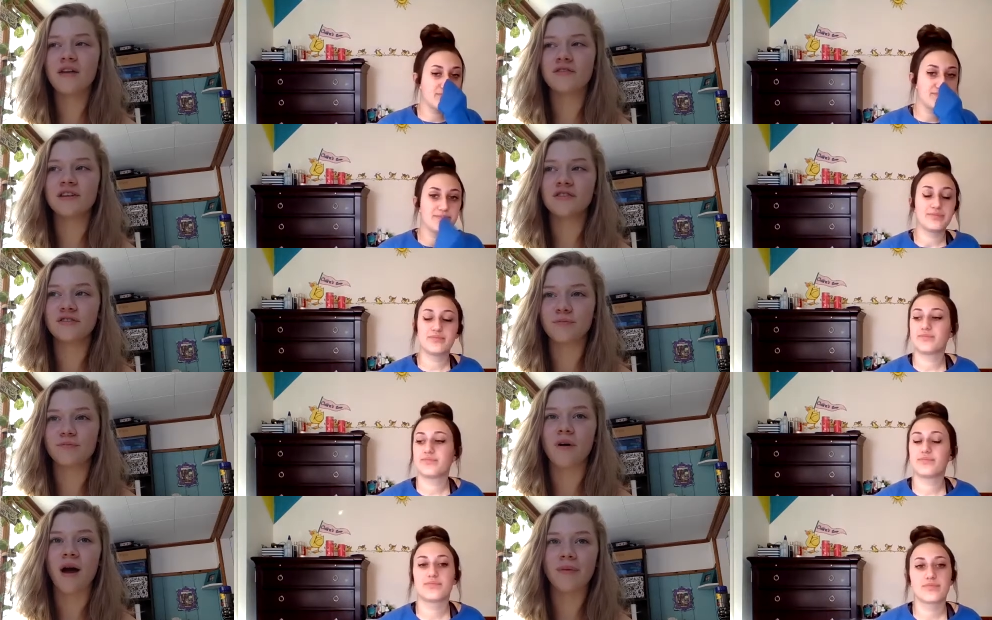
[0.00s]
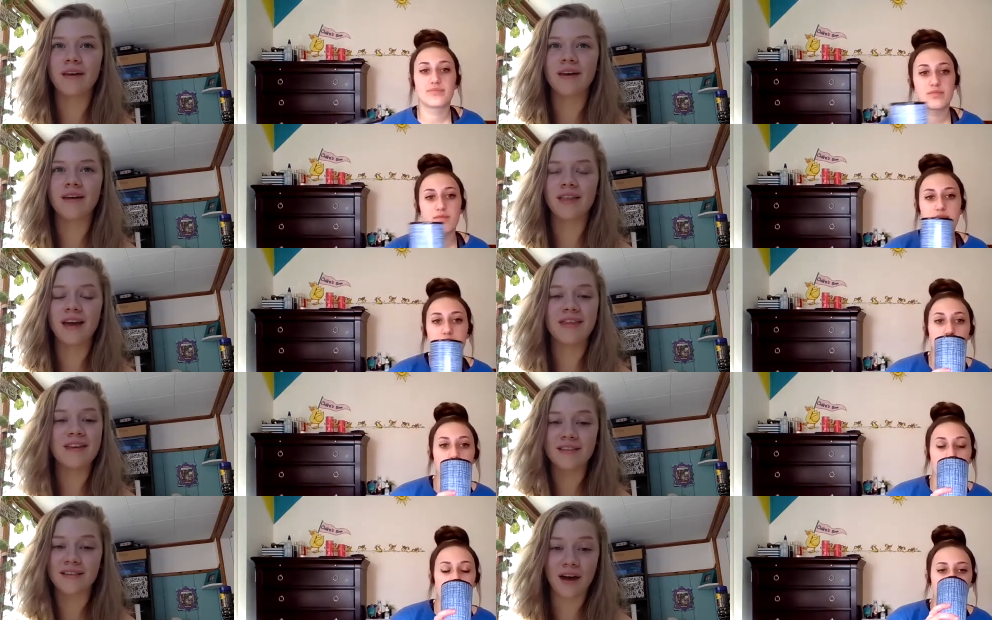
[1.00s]
Speaker 1: teachers probably, like, I
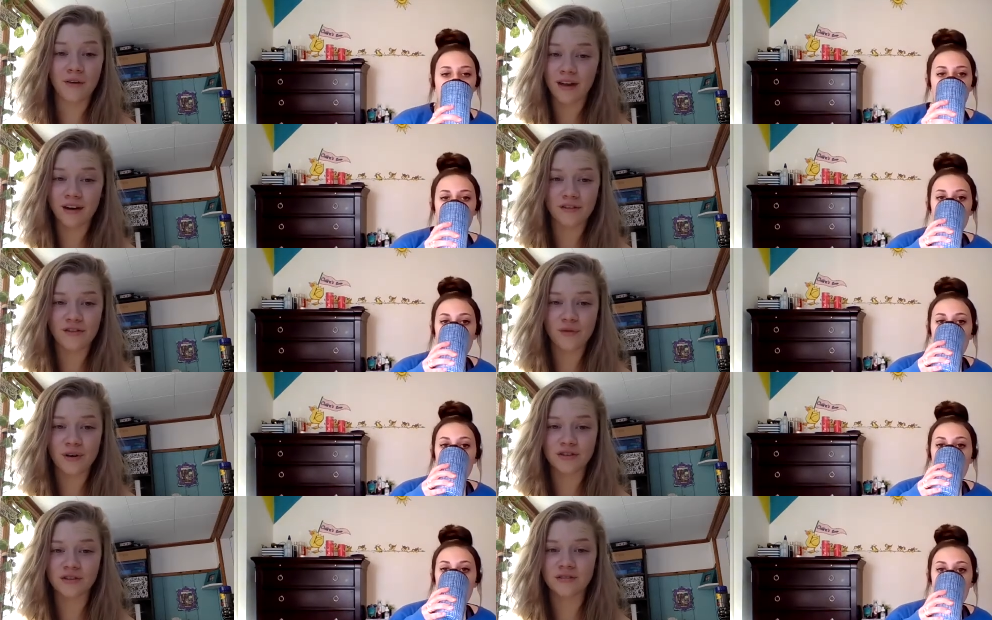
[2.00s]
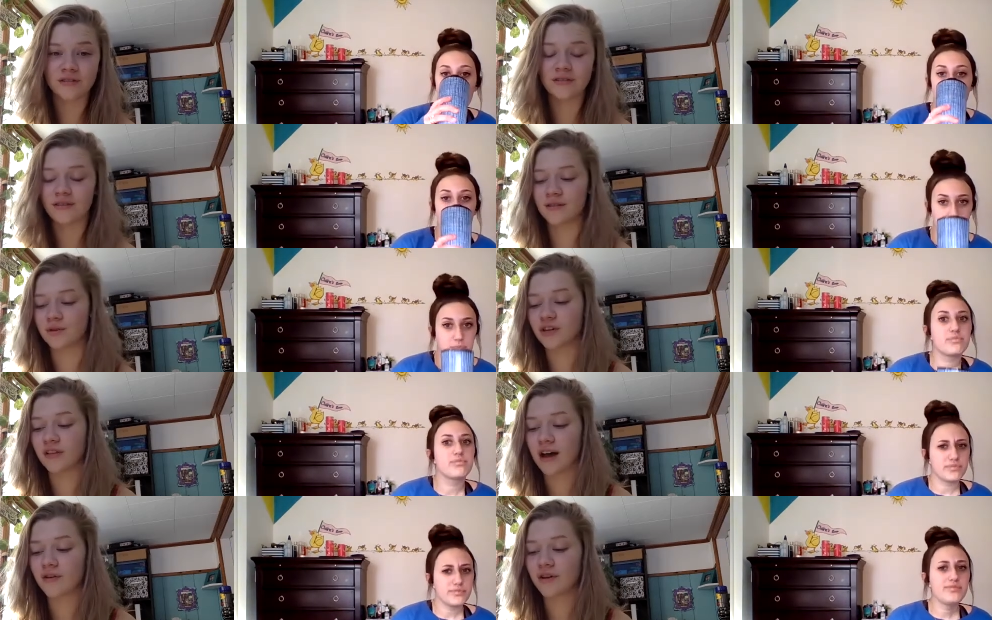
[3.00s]
think that's an outlier situation in which a
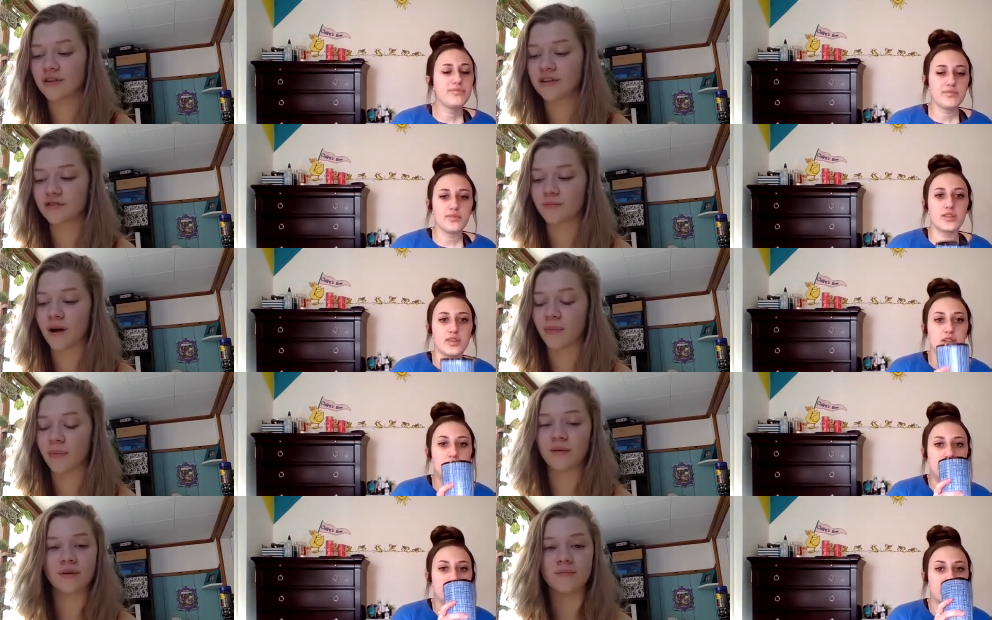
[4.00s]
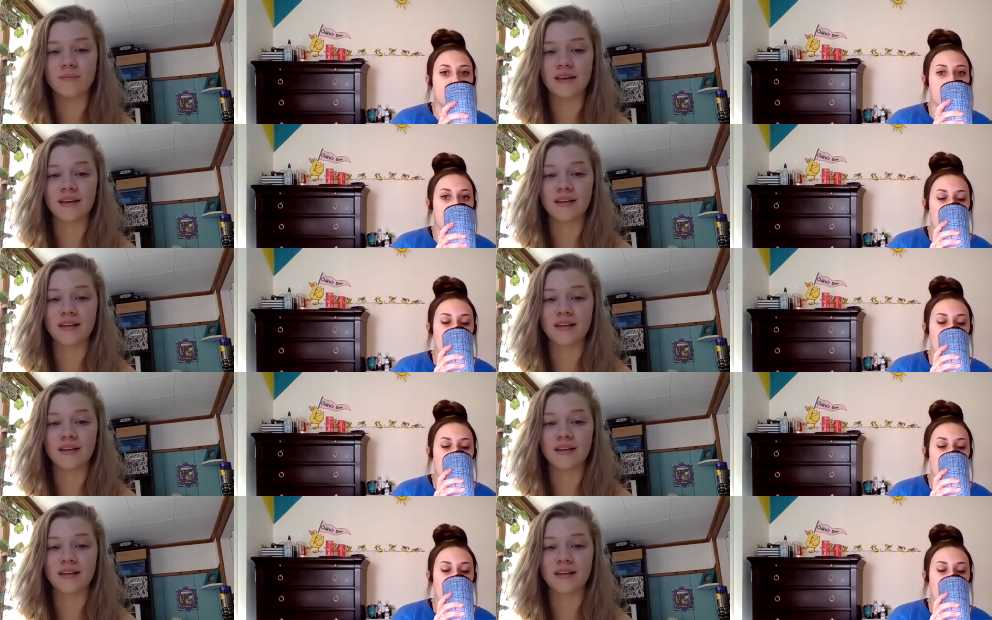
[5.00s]
lot of your teachers probably wouldn't be